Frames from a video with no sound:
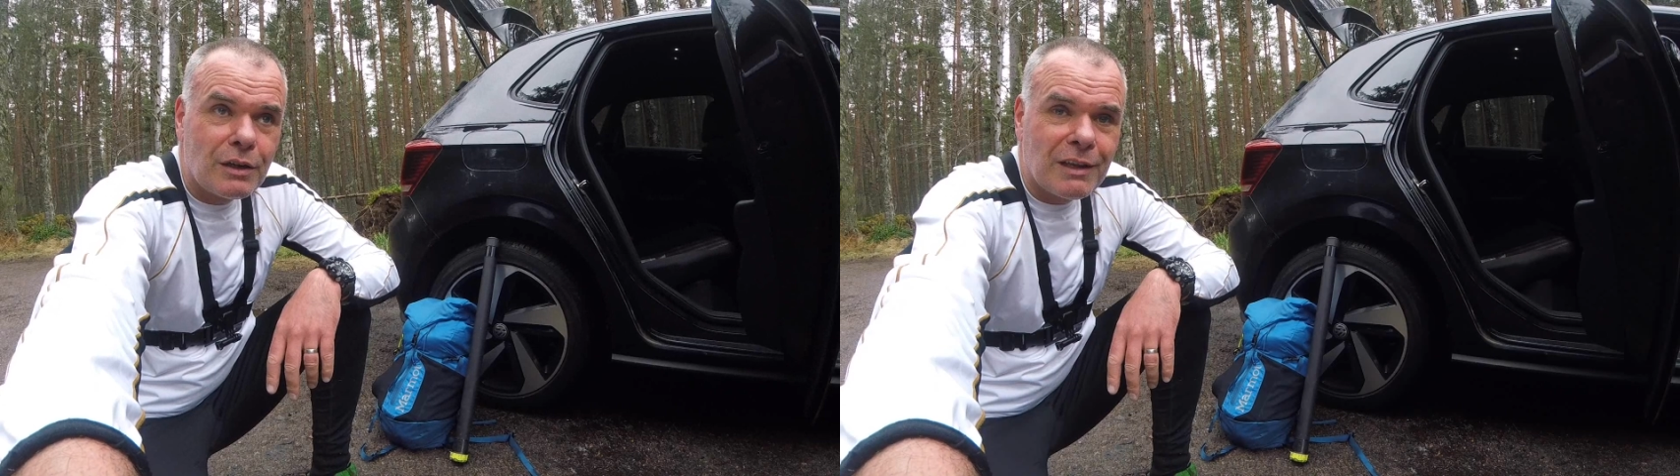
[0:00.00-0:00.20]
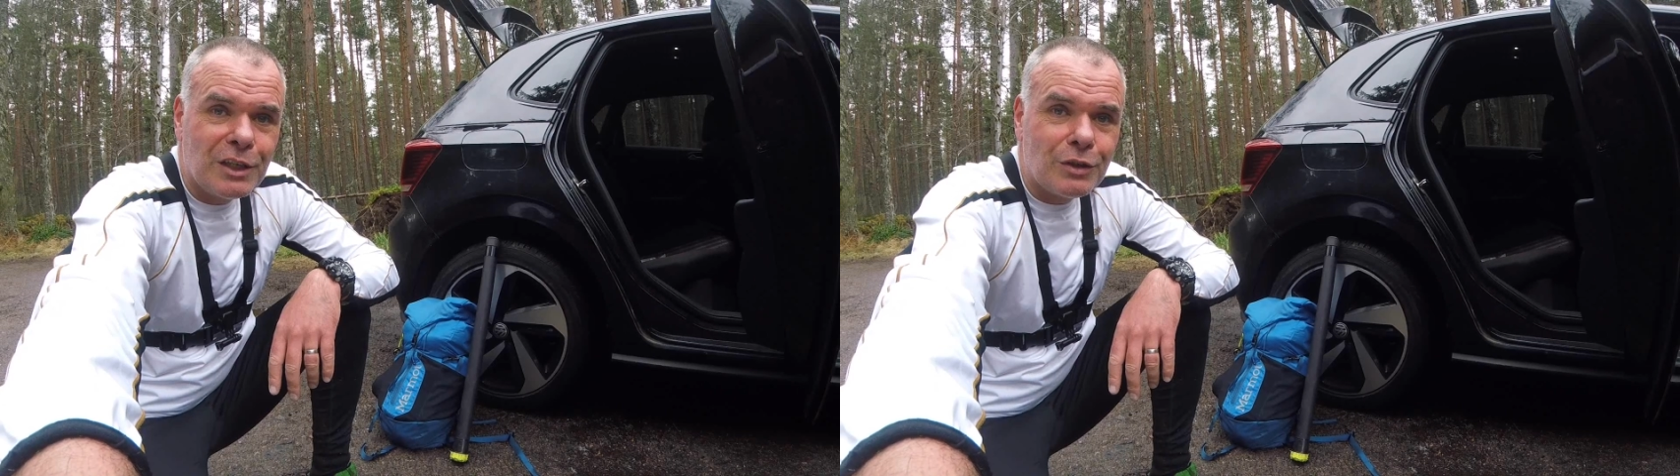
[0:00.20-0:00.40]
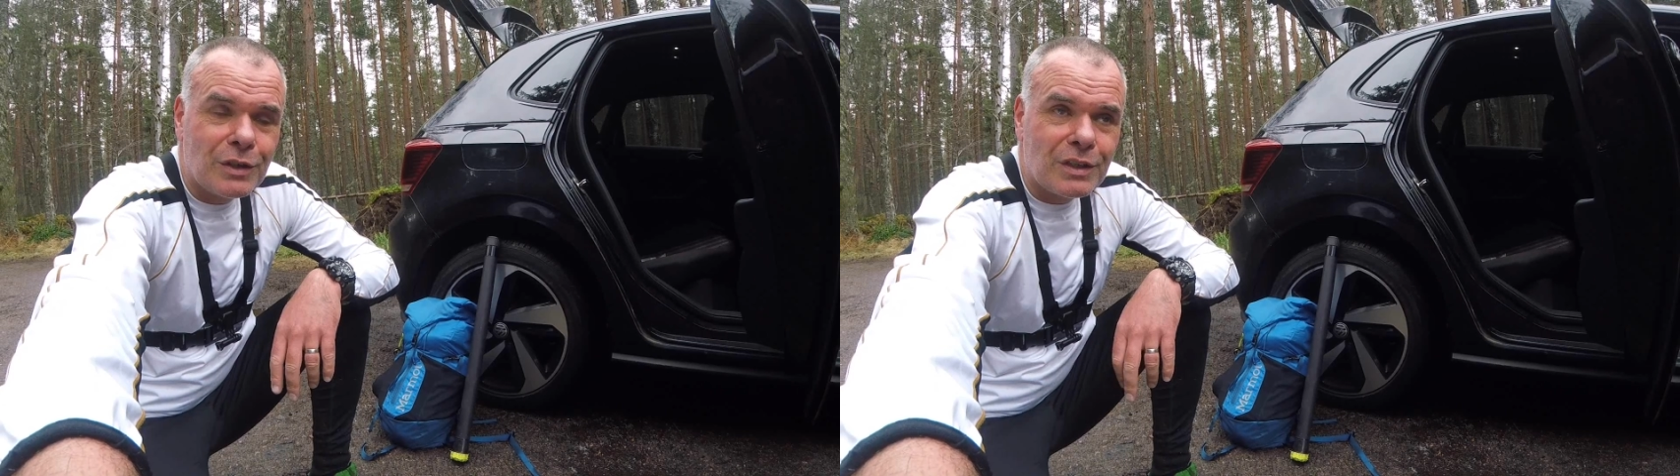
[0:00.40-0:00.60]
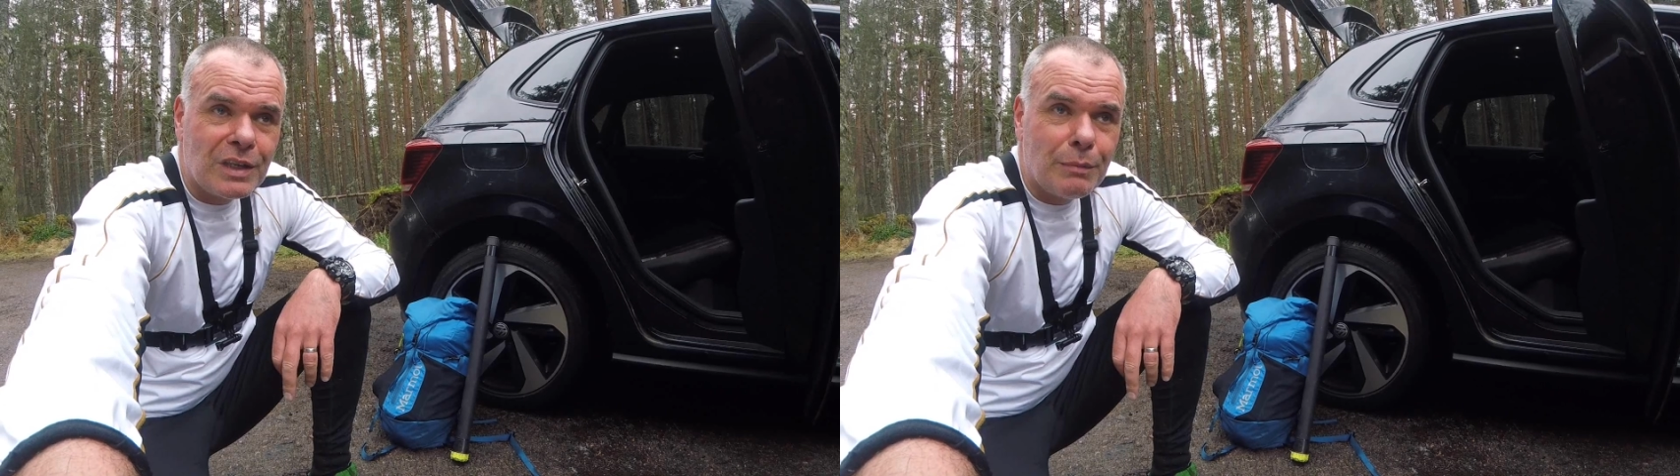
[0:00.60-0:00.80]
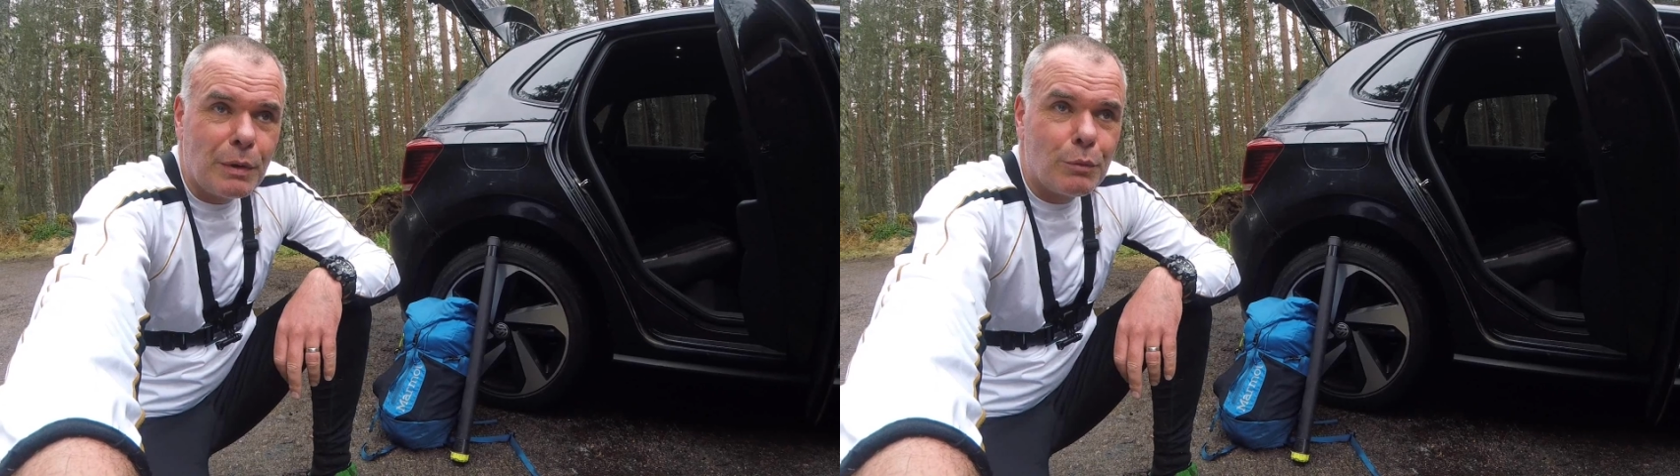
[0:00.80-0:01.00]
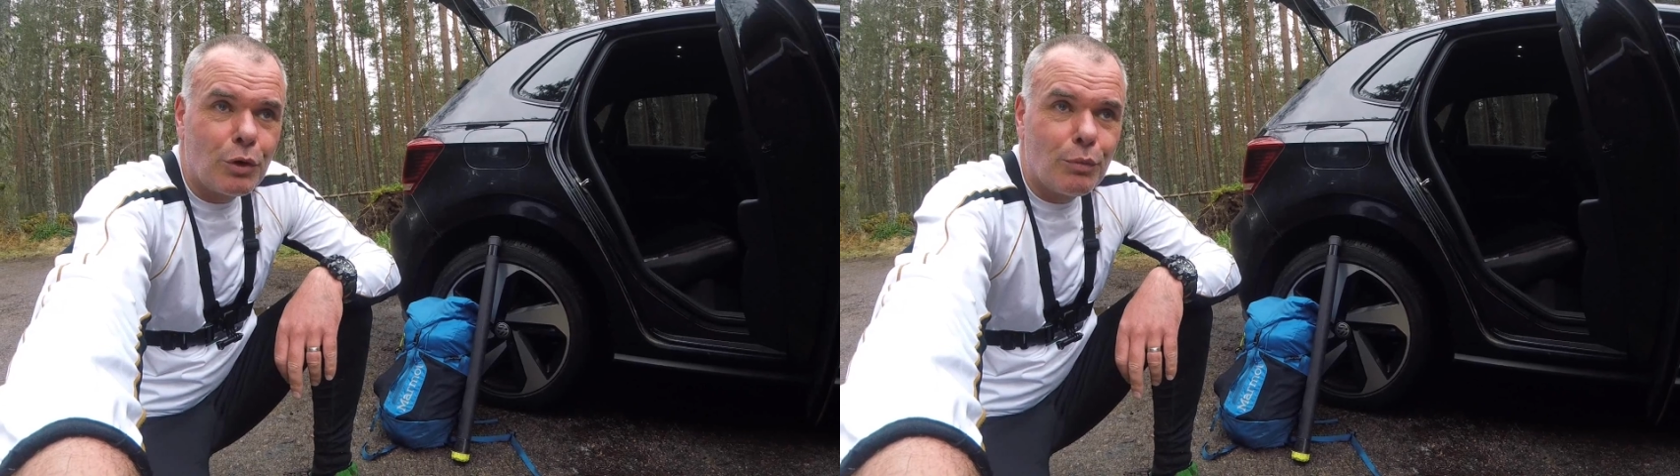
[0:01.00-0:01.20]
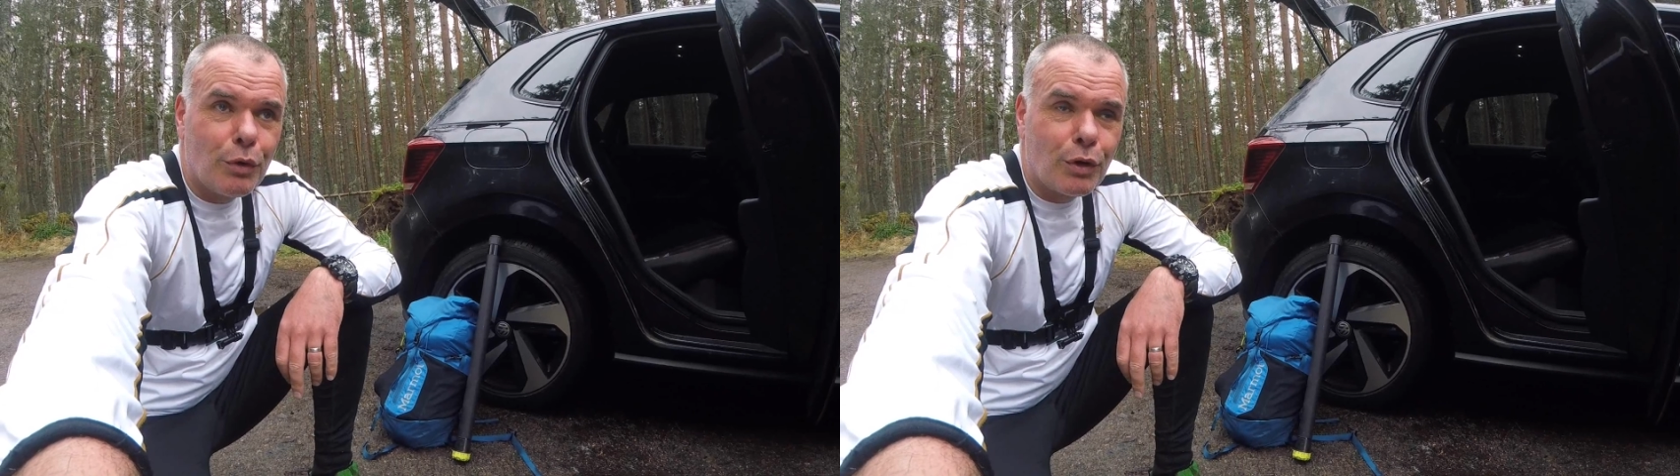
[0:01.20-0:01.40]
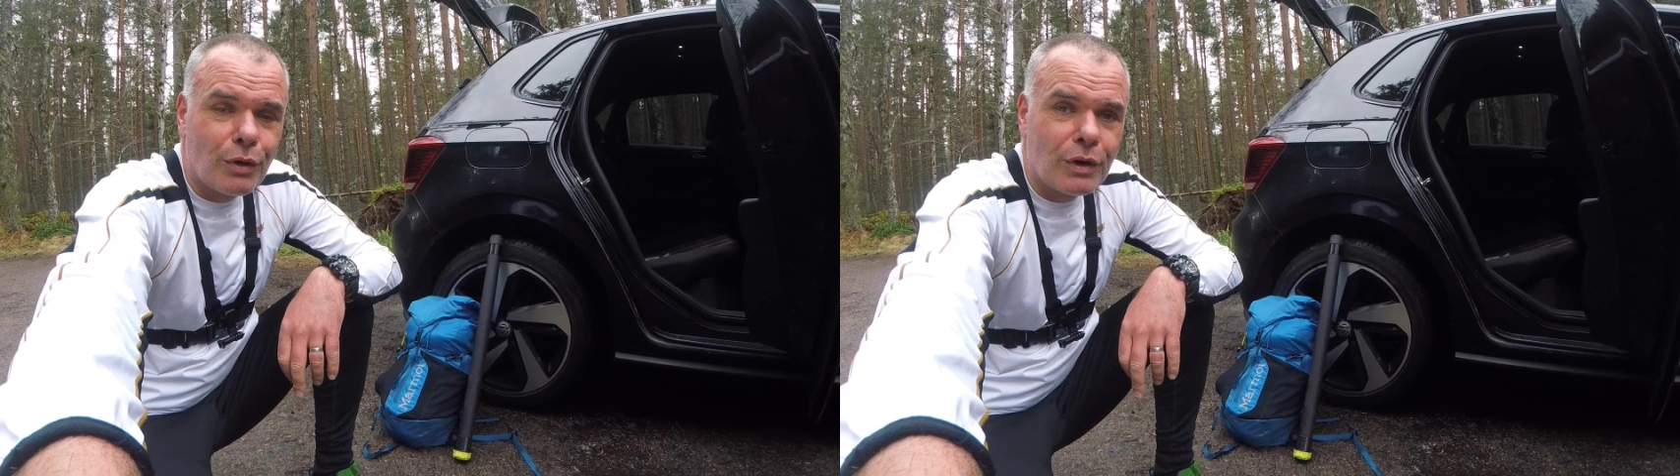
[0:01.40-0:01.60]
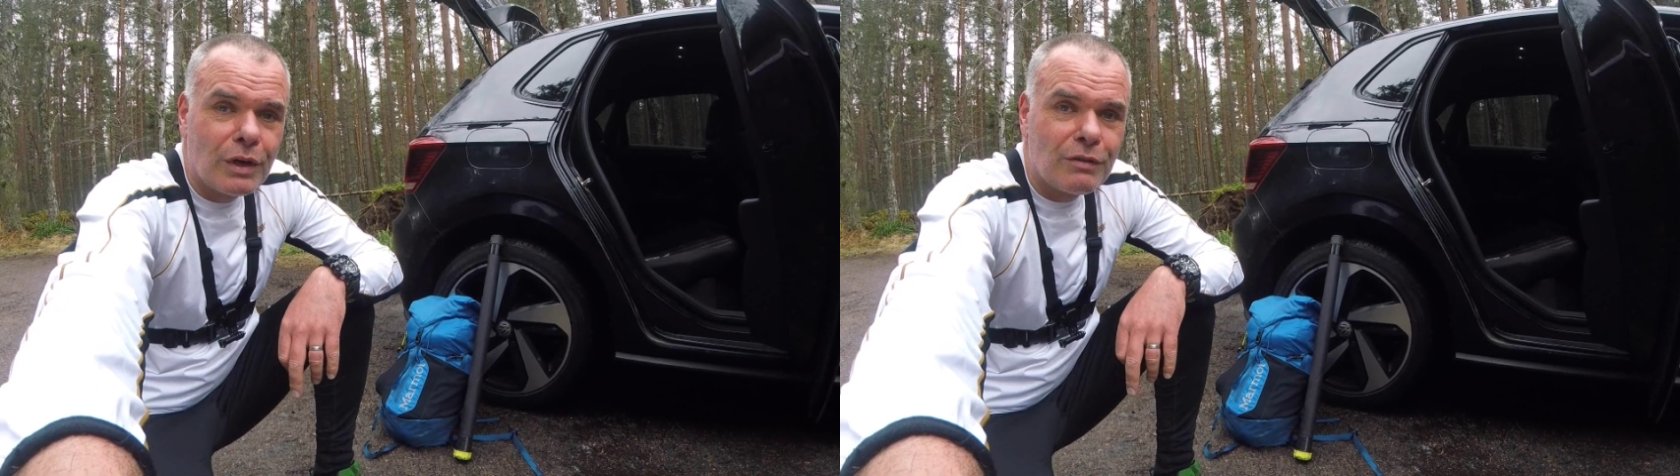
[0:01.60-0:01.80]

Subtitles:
Light should I say, but more important,